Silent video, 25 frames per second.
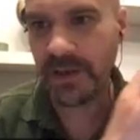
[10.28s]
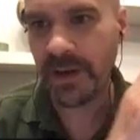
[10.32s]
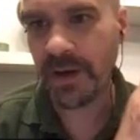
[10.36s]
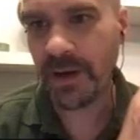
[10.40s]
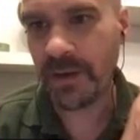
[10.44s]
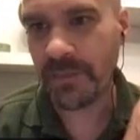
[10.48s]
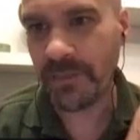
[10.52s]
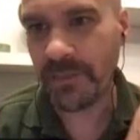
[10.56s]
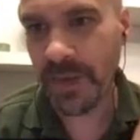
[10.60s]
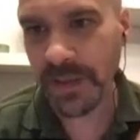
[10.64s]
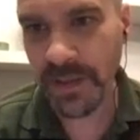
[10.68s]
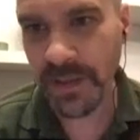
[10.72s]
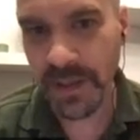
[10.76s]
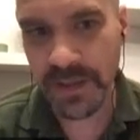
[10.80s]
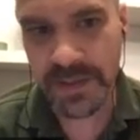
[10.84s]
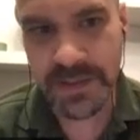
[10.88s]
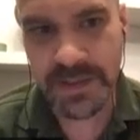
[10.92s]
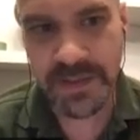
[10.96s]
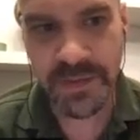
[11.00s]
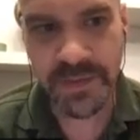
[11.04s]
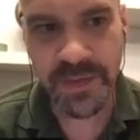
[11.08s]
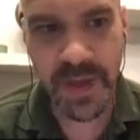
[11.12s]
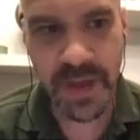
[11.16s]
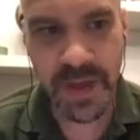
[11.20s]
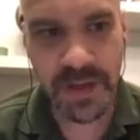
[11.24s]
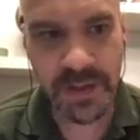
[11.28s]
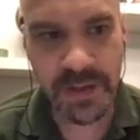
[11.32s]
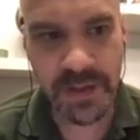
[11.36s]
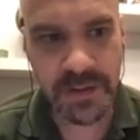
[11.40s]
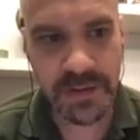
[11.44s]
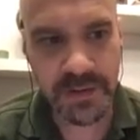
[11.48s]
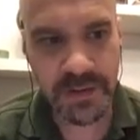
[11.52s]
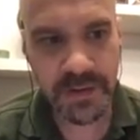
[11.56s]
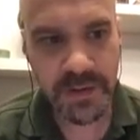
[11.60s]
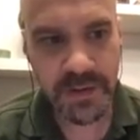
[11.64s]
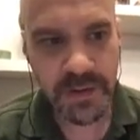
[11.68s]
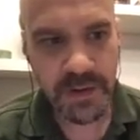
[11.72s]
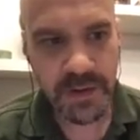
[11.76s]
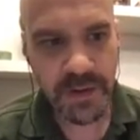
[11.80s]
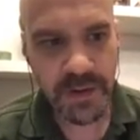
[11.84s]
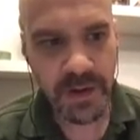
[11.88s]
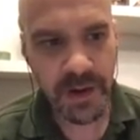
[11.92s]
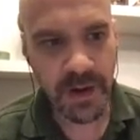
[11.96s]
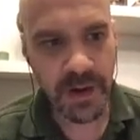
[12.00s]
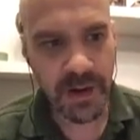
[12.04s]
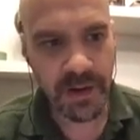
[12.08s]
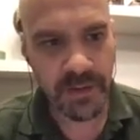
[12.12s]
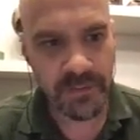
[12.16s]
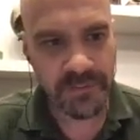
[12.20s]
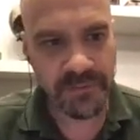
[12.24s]
I'd like to thank
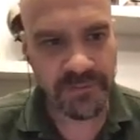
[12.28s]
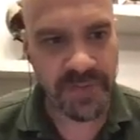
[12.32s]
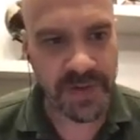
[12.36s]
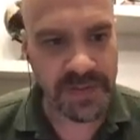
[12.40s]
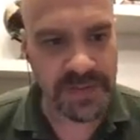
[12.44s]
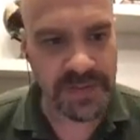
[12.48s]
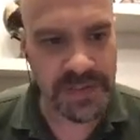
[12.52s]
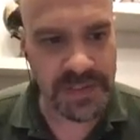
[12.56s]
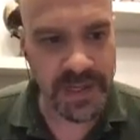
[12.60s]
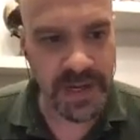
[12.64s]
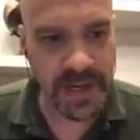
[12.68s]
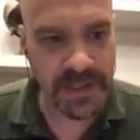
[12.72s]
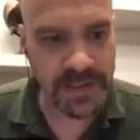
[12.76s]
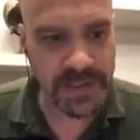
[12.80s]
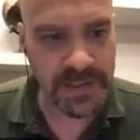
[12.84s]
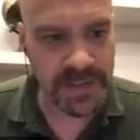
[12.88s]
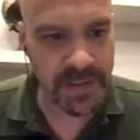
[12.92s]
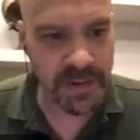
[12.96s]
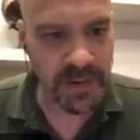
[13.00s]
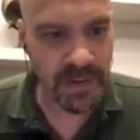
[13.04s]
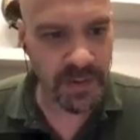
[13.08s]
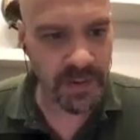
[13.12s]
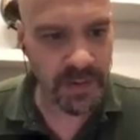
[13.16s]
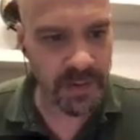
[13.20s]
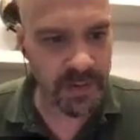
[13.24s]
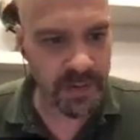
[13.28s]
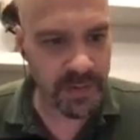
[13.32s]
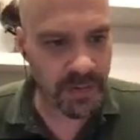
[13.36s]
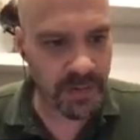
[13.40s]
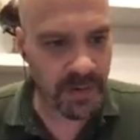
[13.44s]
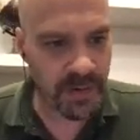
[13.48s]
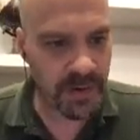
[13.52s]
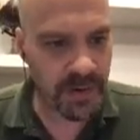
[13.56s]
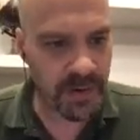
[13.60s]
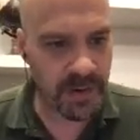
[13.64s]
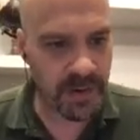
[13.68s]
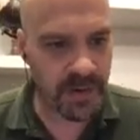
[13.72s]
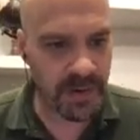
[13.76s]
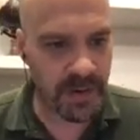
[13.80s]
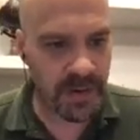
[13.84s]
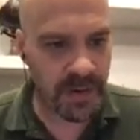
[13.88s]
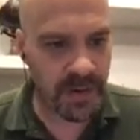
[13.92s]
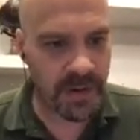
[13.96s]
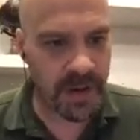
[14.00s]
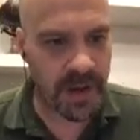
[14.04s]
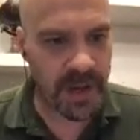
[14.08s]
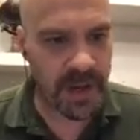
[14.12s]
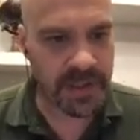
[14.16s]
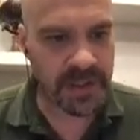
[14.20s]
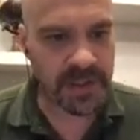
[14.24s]
Fatigatio,
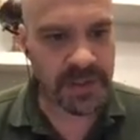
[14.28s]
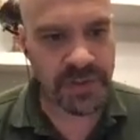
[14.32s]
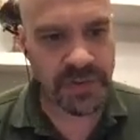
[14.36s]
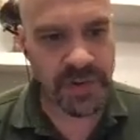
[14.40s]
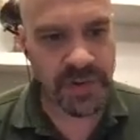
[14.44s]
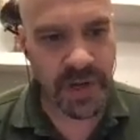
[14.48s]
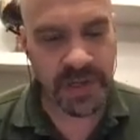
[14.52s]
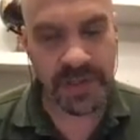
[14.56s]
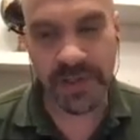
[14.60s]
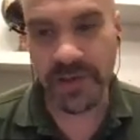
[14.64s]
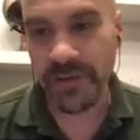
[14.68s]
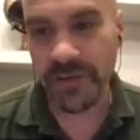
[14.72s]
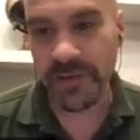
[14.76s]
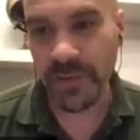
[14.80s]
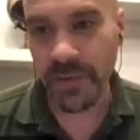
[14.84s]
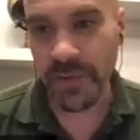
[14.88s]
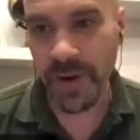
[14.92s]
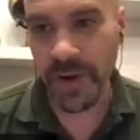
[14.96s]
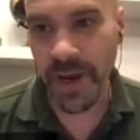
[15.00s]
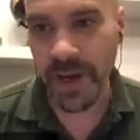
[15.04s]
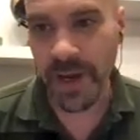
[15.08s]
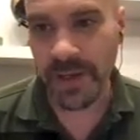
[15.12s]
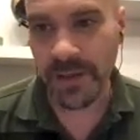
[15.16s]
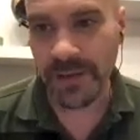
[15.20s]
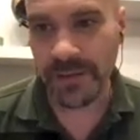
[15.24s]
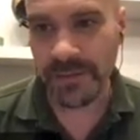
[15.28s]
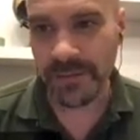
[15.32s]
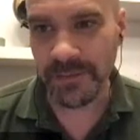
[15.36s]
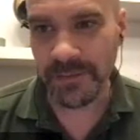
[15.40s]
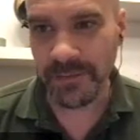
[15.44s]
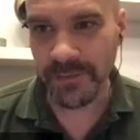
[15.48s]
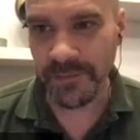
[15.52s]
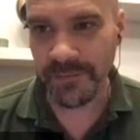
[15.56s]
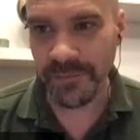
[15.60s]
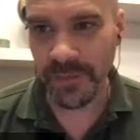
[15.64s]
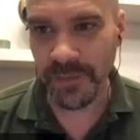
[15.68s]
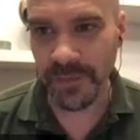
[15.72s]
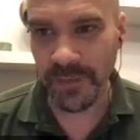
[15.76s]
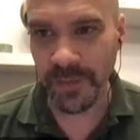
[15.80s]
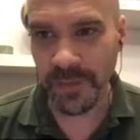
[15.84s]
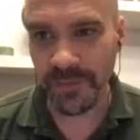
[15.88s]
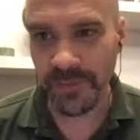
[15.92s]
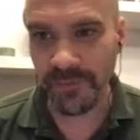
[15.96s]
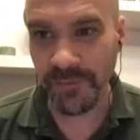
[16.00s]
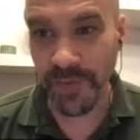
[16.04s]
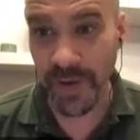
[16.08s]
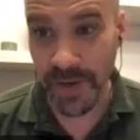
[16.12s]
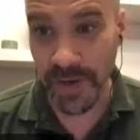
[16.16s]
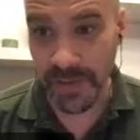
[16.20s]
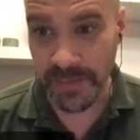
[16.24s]
Angehörige for
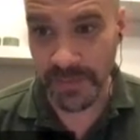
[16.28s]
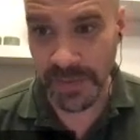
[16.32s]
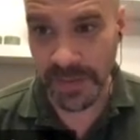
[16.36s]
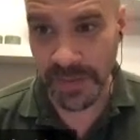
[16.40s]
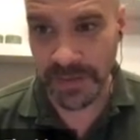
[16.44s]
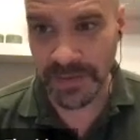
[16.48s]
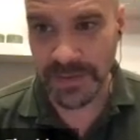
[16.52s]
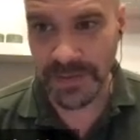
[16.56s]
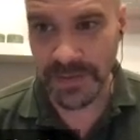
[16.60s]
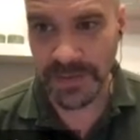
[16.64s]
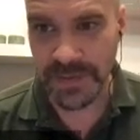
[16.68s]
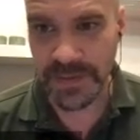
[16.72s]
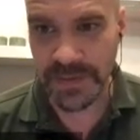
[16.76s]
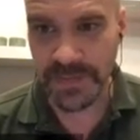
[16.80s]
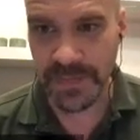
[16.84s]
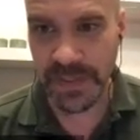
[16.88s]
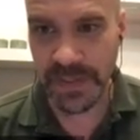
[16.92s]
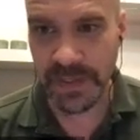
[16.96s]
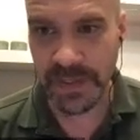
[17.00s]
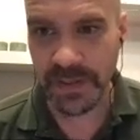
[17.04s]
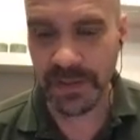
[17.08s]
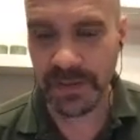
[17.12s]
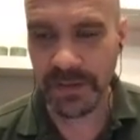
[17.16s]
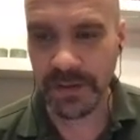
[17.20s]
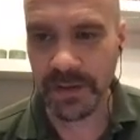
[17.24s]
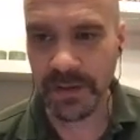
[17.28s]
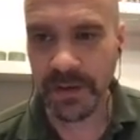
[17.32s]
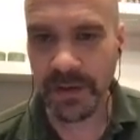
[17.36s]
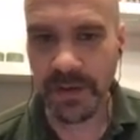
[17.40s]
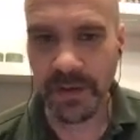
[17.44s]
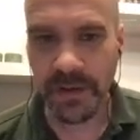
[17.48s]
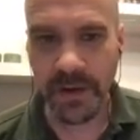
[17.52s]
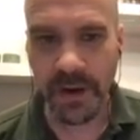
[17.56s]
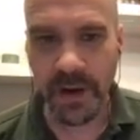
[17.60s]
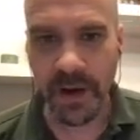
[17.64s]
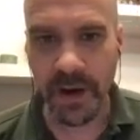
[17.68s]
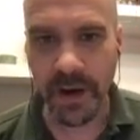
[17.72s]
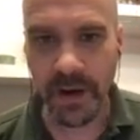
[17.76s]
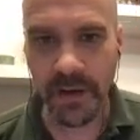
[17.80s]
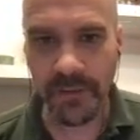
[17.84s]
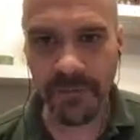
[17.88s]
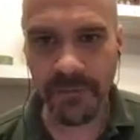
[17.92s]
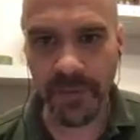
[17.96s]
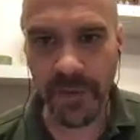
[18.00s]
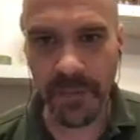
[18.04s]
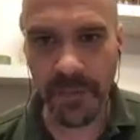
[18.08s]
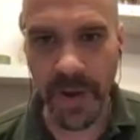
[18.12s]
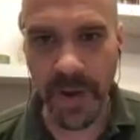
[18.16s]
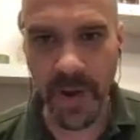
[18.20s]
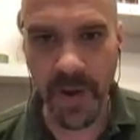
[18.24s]
inviting me to speak
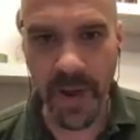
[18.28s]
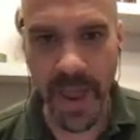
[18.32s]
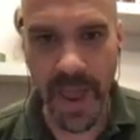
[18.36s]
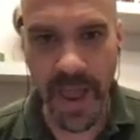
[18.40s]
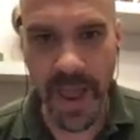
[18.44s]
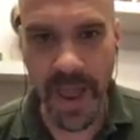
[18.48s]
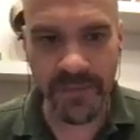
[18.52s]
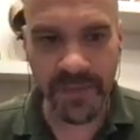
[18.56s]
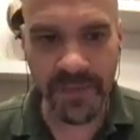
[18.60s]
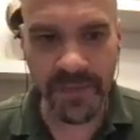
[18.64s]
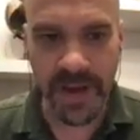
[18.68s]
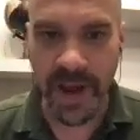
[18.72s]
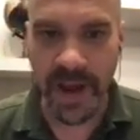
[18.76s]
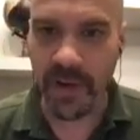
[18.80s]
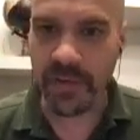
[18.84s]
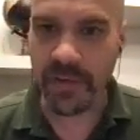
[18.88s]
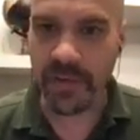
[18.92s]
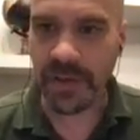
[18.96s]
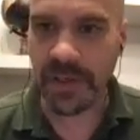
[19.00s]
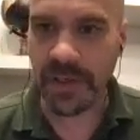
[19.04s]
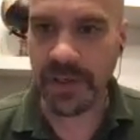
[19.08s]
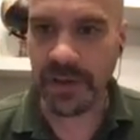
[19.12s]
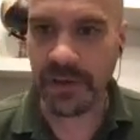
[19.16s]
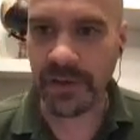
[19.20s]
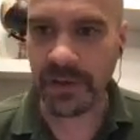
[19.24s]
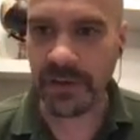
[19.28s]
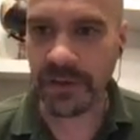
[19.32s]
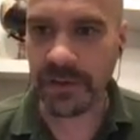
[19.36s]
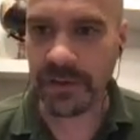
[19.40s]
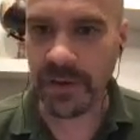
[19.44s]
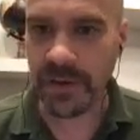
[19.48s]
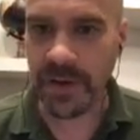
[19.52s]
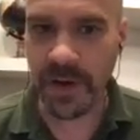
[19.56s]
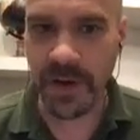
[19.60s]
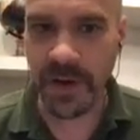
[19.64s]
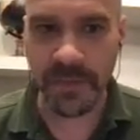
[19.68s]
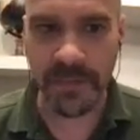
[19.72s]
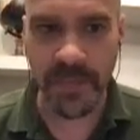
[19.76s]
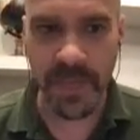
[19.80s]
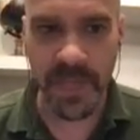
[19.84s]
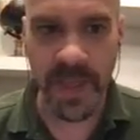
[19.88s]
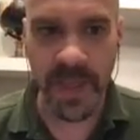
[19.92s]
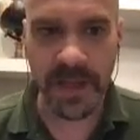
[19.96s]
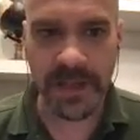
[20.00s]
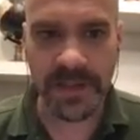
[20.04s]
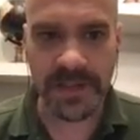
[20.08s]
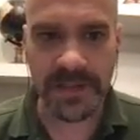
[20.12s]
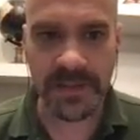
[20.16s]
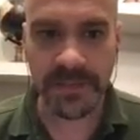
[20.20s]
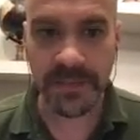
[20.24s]
for about half an hour here
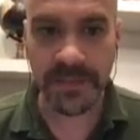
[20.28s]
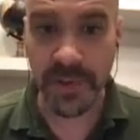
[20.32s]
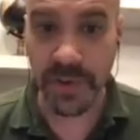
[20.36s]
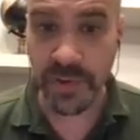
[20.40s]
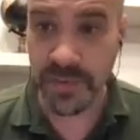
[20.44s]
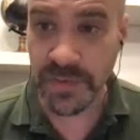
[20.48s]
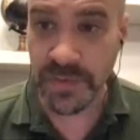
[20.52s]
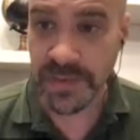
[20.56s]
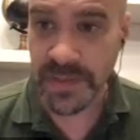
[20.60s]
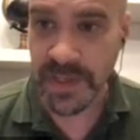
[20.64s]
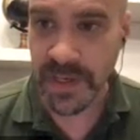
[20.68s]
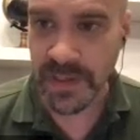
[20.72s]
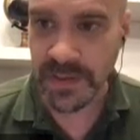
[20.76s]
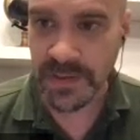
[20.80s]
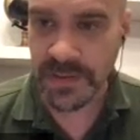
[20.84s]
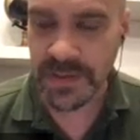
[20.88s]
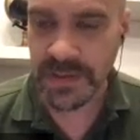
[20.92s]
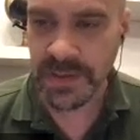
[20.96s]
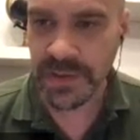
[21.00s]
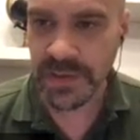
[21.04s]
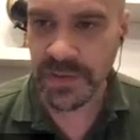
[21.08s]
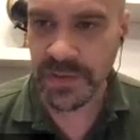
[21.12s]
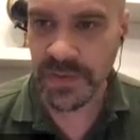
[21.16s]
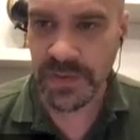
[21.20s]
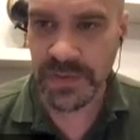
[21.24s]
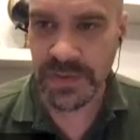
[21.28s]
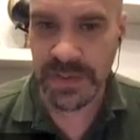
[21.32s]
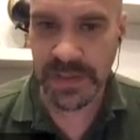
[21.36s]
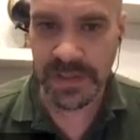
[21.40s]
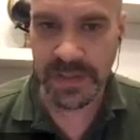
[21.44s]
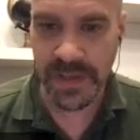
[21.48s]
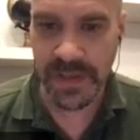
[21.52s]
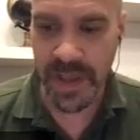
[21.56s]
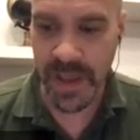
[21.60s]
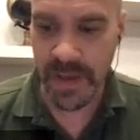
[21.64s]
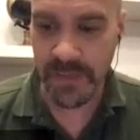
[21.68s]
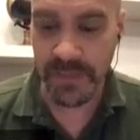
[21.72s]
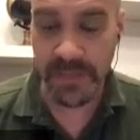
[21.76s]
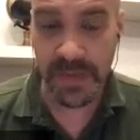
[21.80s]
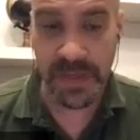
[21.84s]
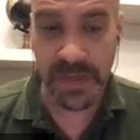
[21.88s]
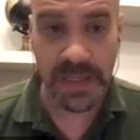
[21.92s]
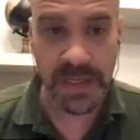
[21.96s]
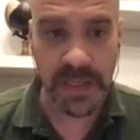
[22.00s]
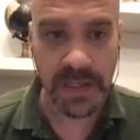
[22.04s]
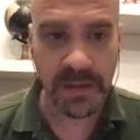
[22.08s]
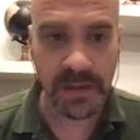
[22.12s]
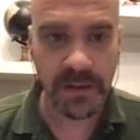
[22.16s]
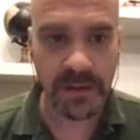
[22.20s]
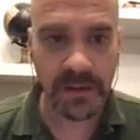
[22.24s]
on some neuroscience issues in
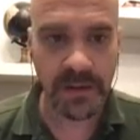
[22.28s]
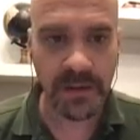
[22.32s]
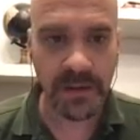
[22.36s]
ME.